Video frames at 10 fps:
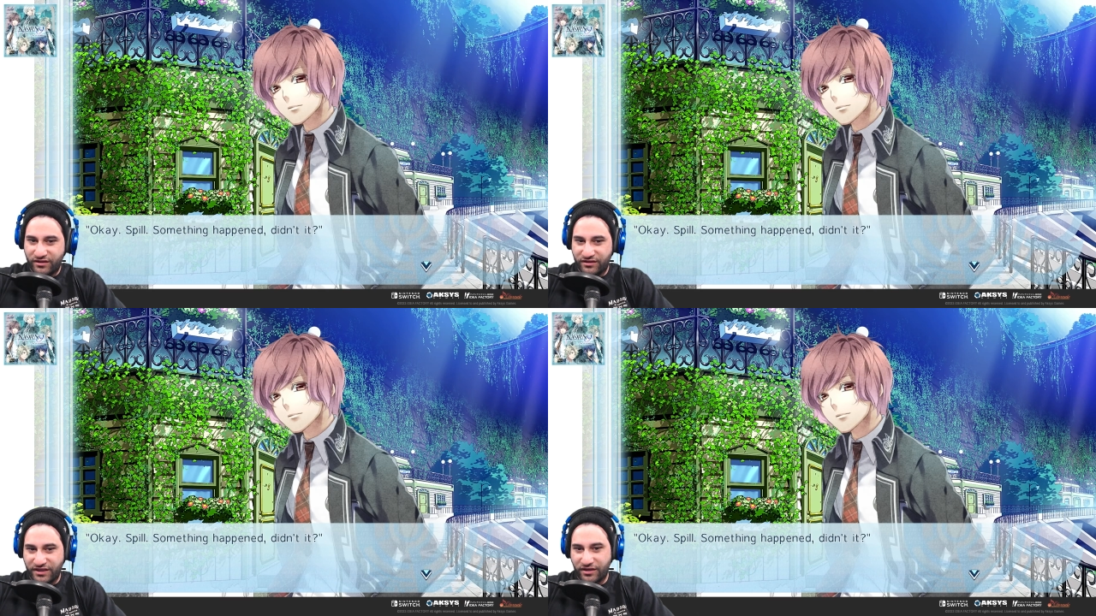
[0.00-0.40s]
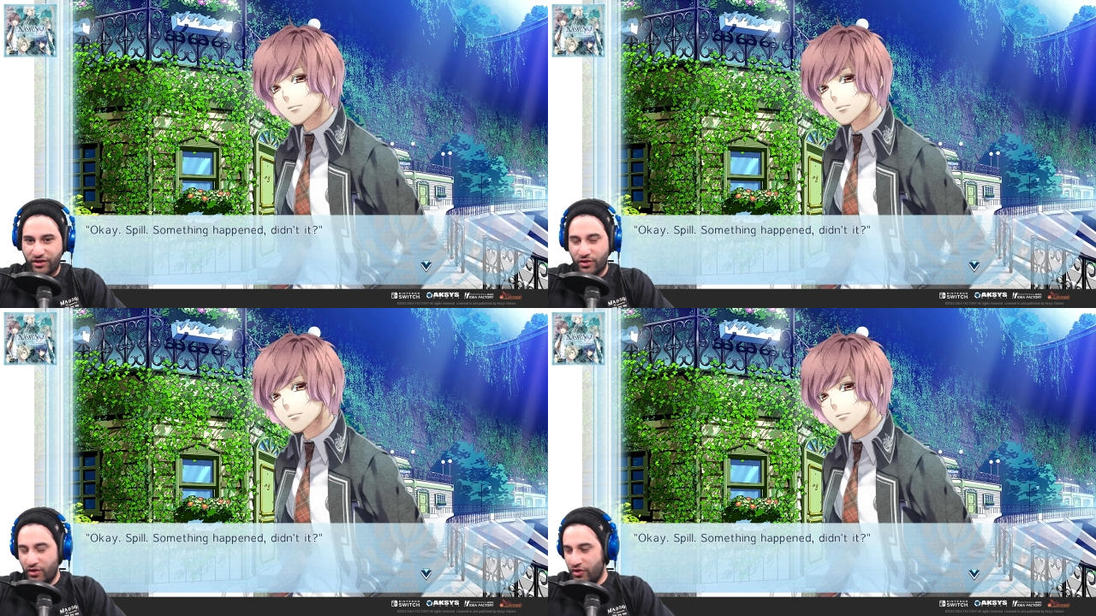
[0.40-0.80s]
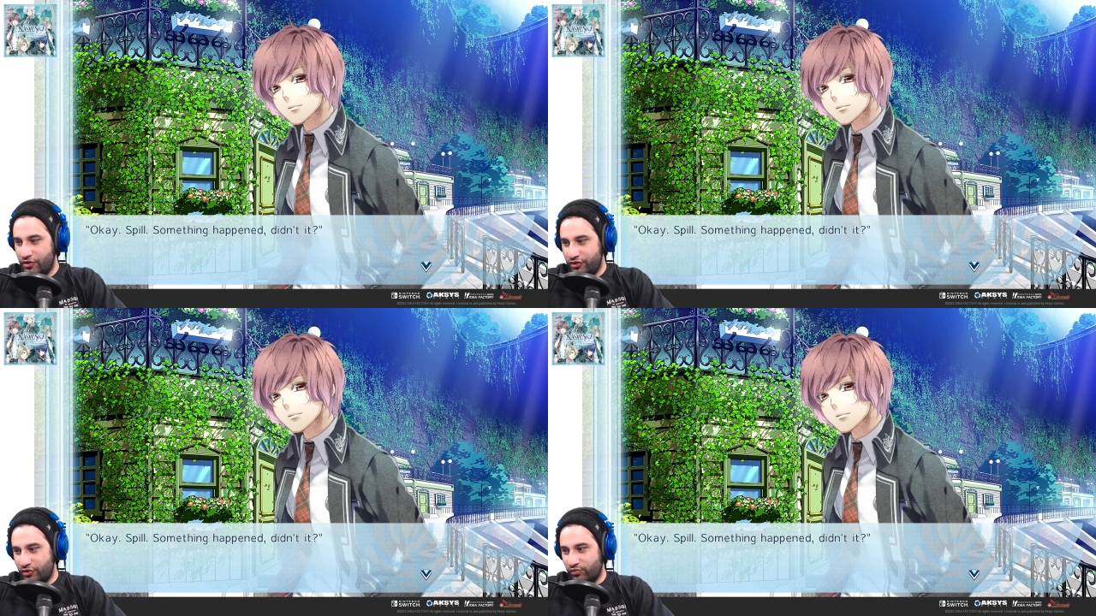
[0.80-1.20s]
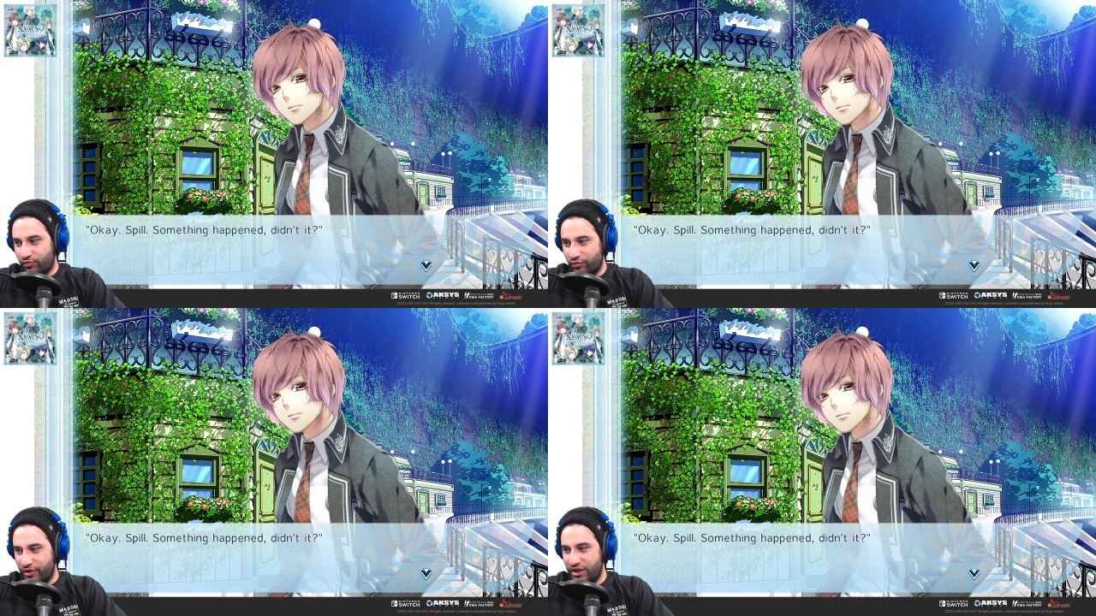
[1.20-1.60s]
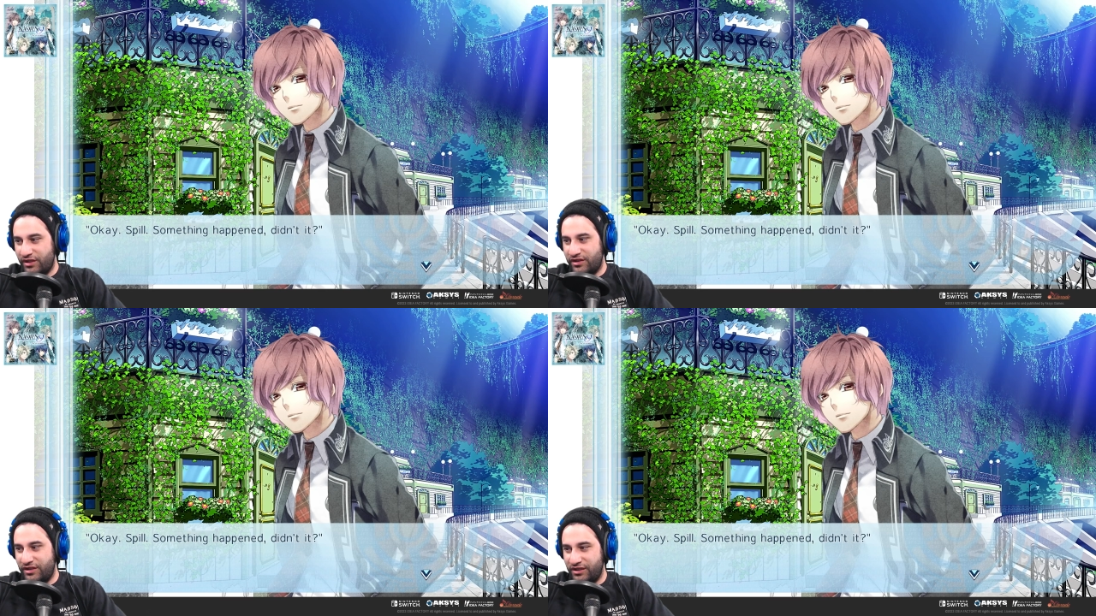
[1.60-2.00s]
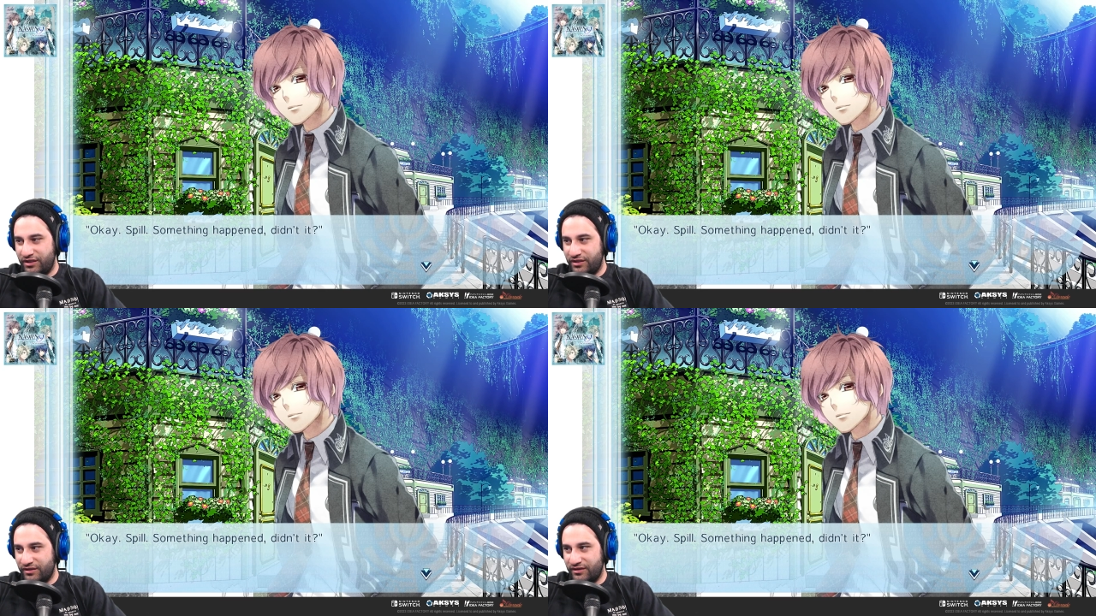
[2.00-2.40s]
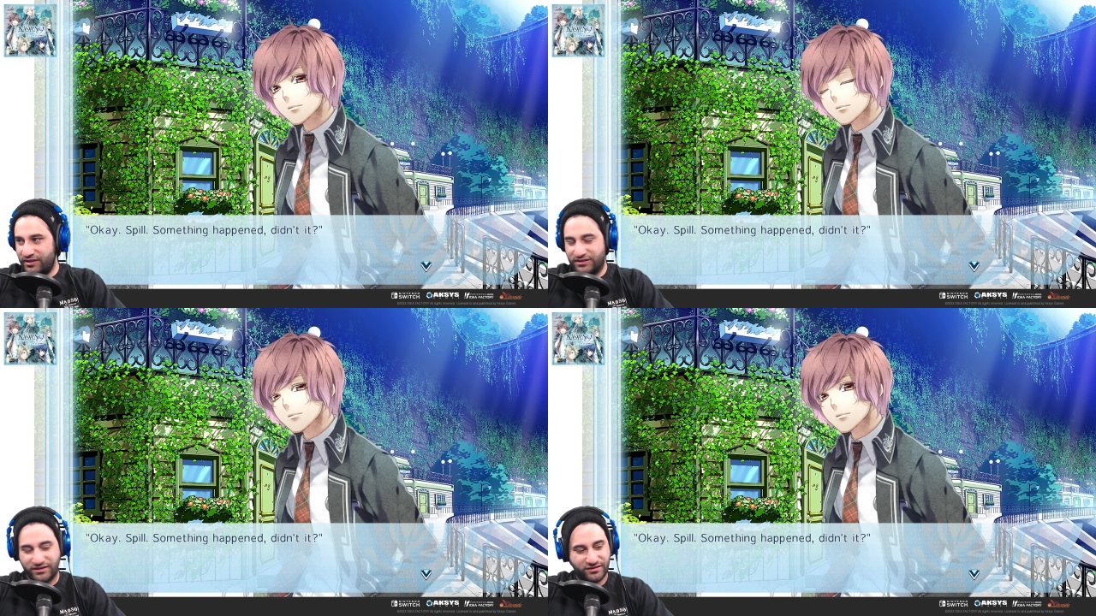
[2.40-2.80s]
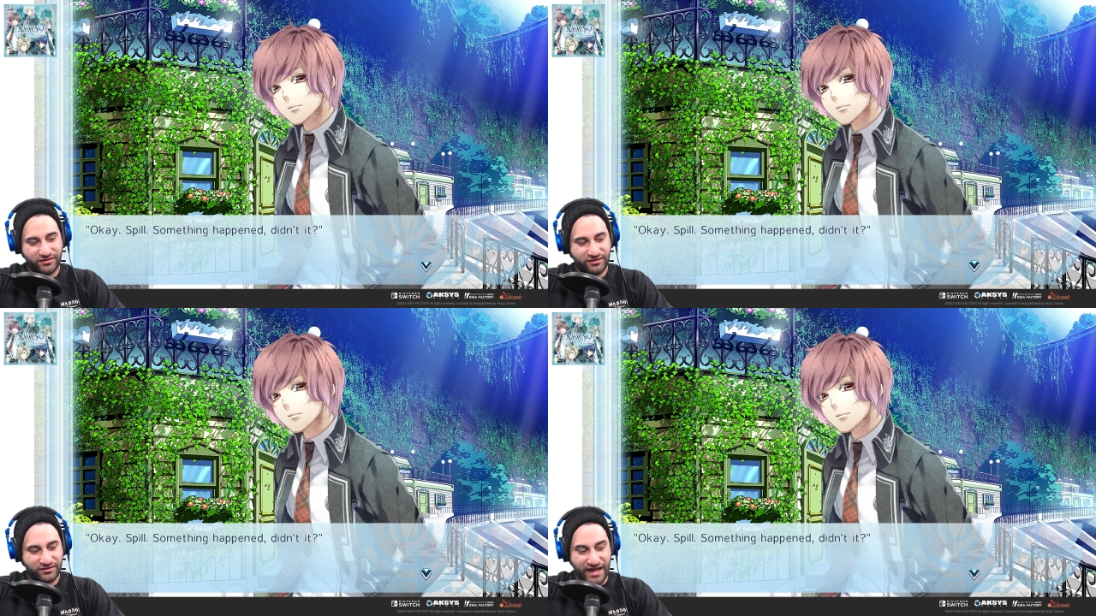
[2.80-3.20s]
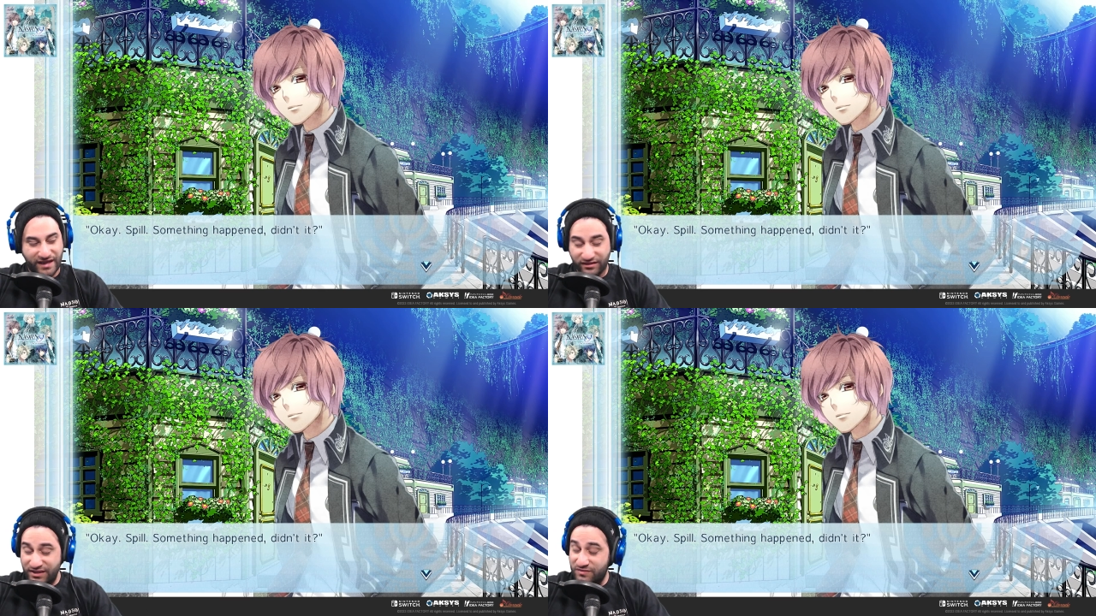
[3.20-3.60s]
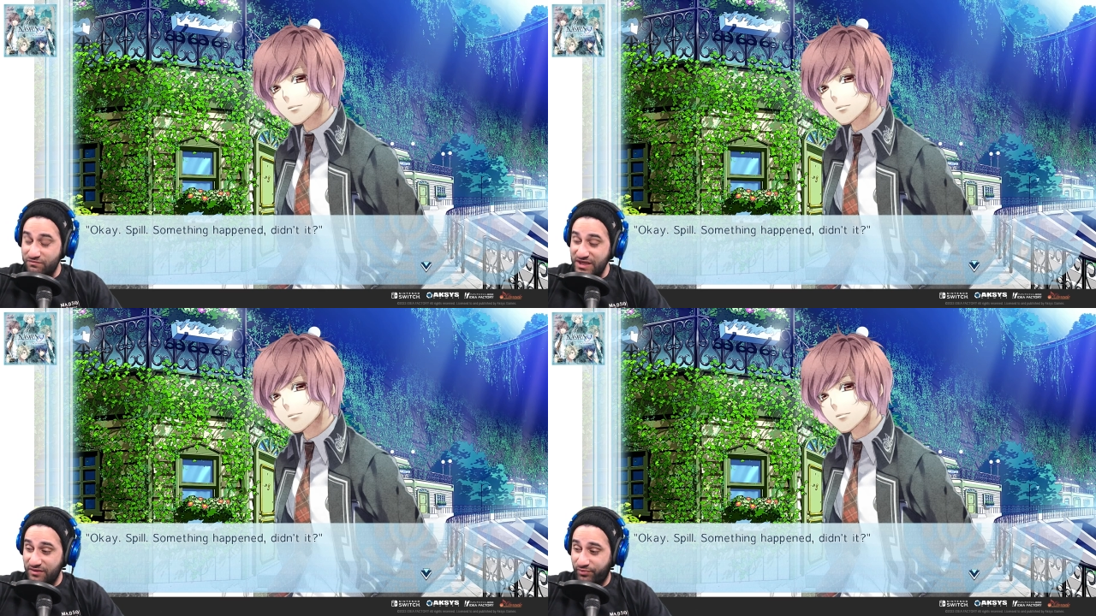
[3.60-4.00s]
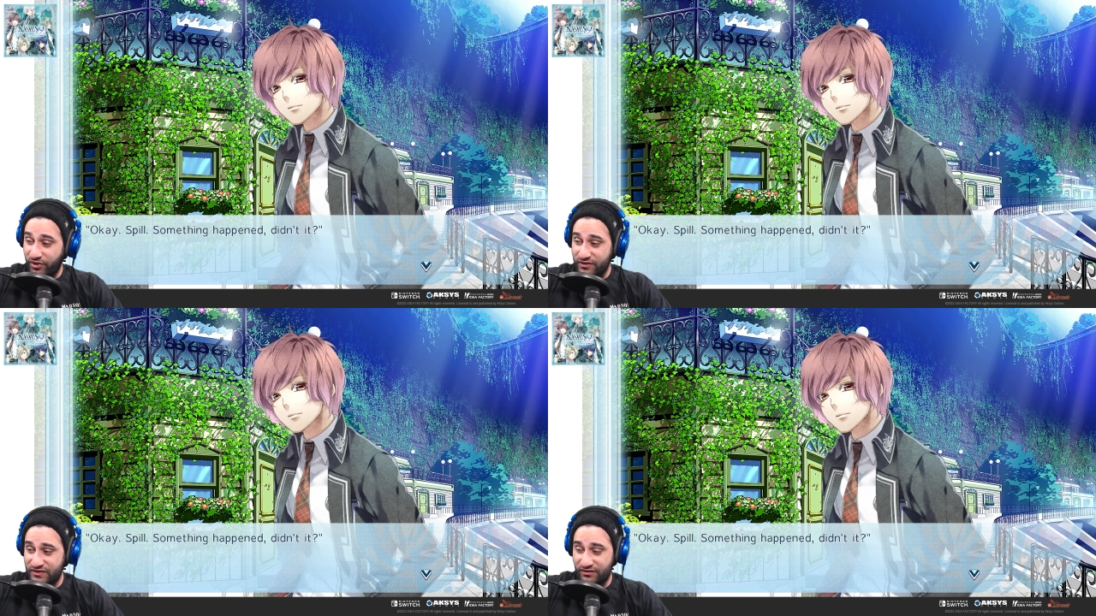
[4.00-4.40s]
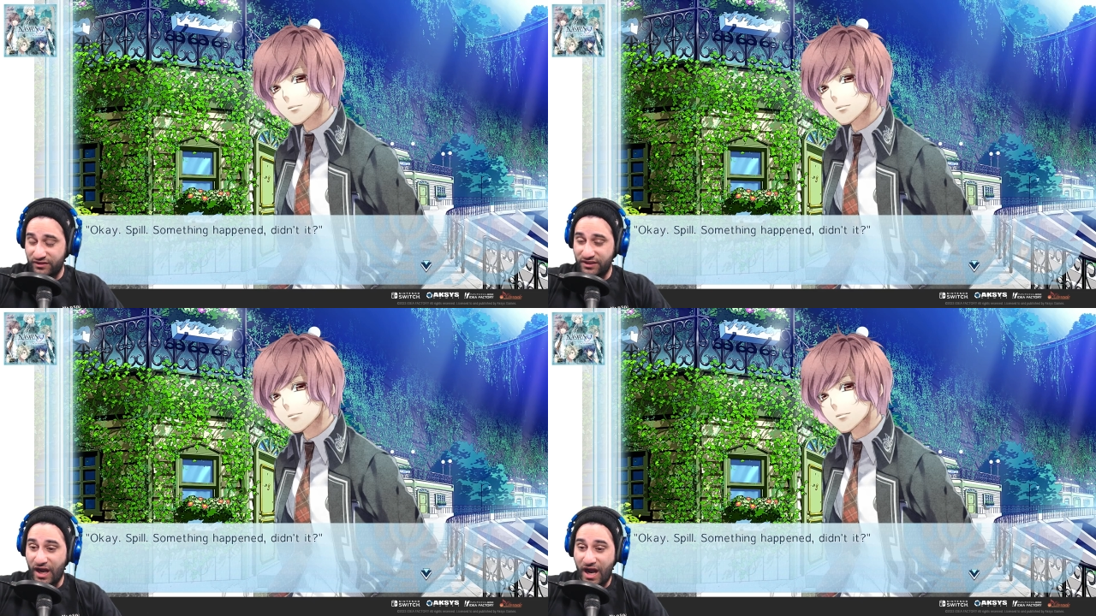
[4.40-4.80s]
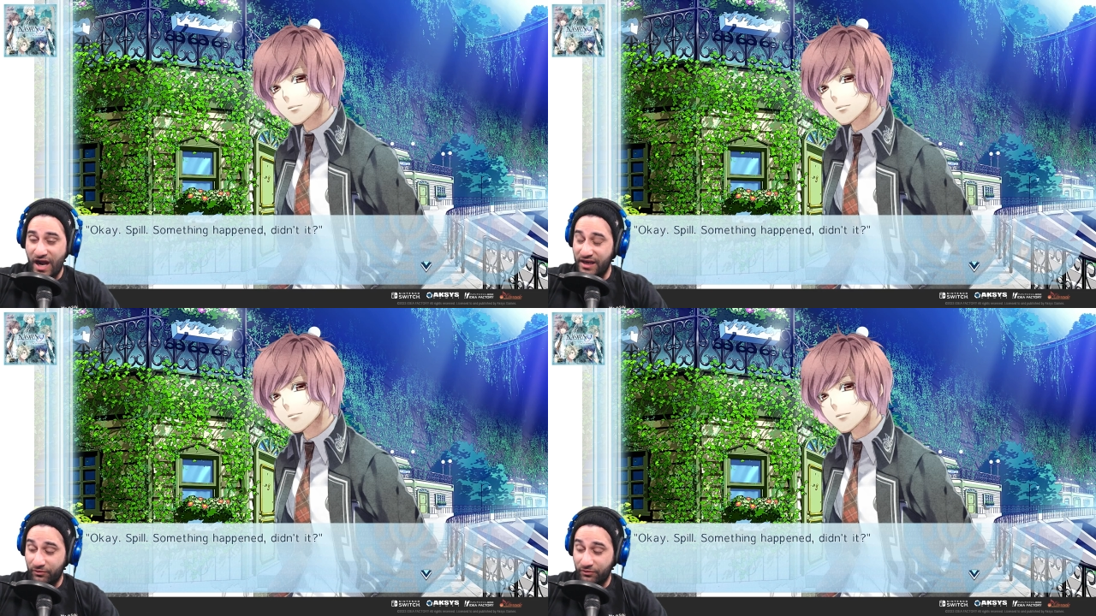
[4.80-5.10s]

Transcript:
Speaker 1: like, you're really, at least me personally, I